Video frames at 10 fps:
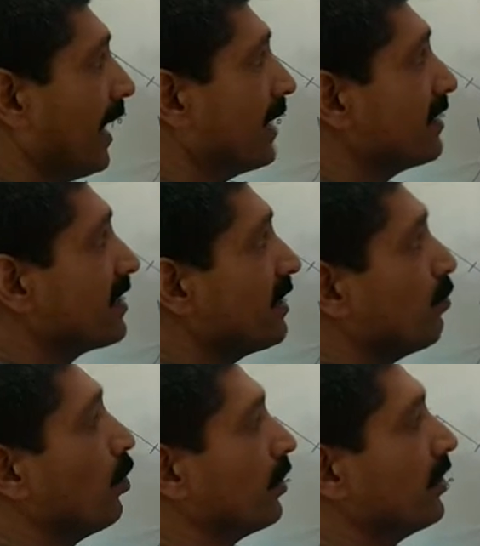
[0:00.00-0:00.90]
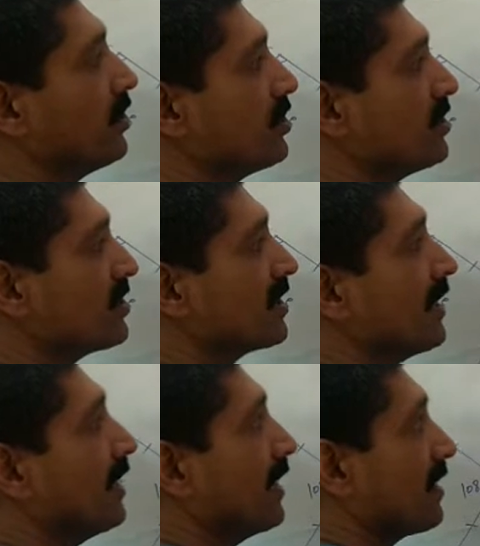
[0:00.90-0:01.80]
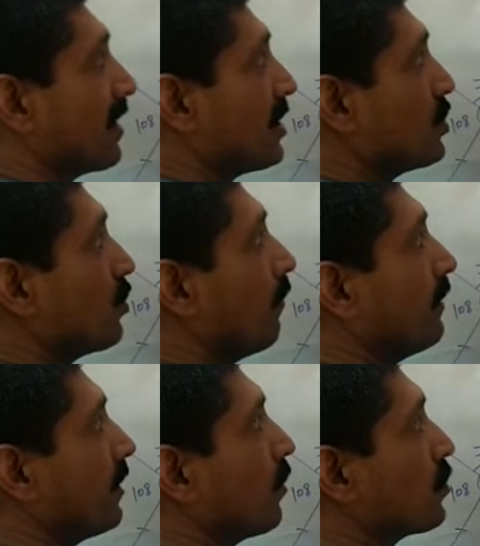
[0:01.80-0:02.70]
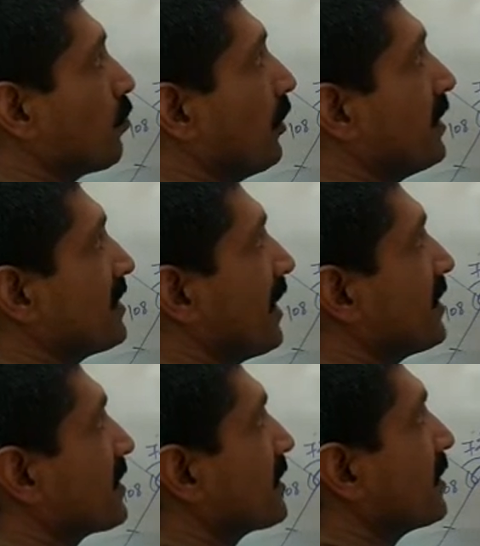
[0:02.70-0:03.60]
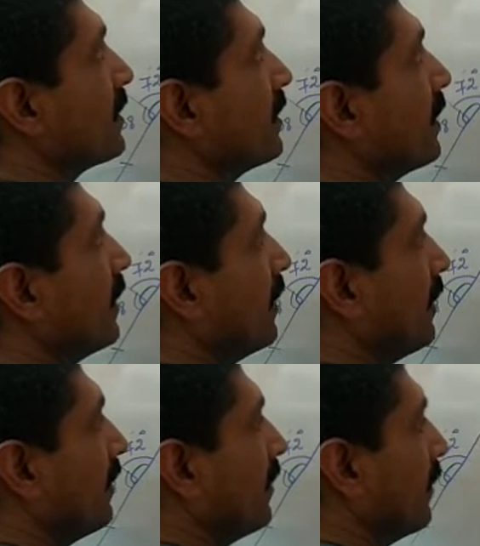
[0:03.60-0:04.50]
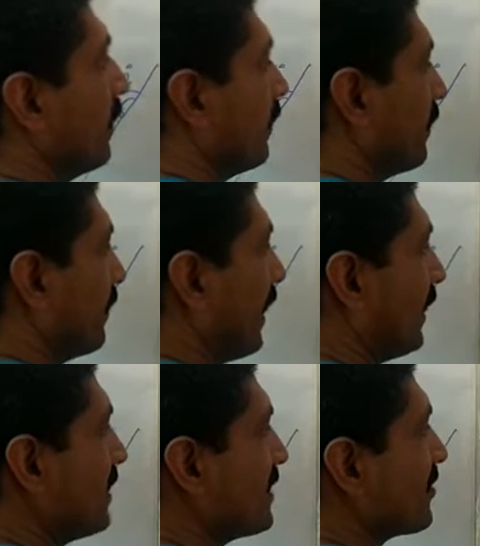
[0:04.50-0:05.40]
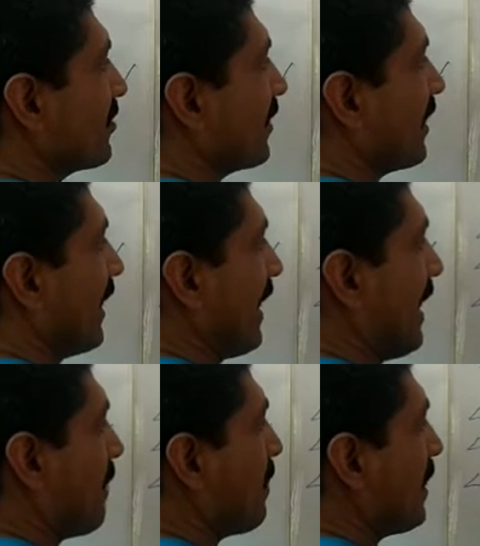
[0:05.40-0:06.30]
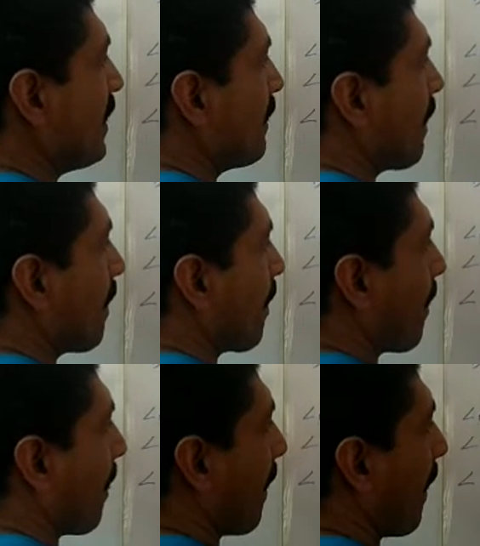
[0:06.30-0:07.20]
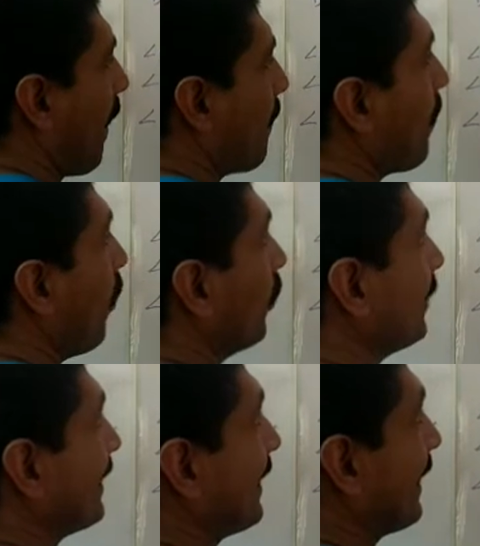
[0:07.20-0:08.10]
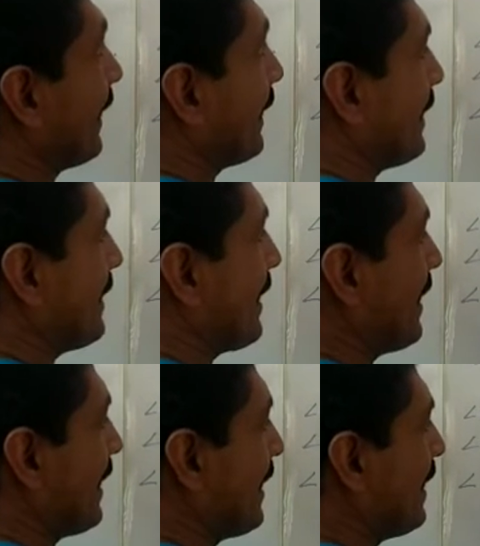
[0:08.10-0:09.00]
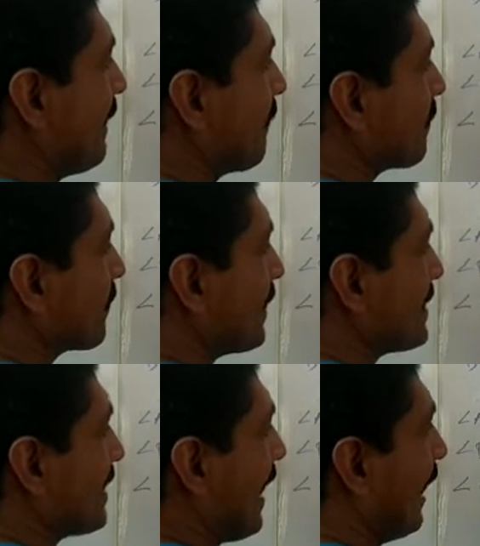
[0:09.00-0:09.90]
And 3 more conditions, the ratio of their corresponding sides, that is AB upon DE is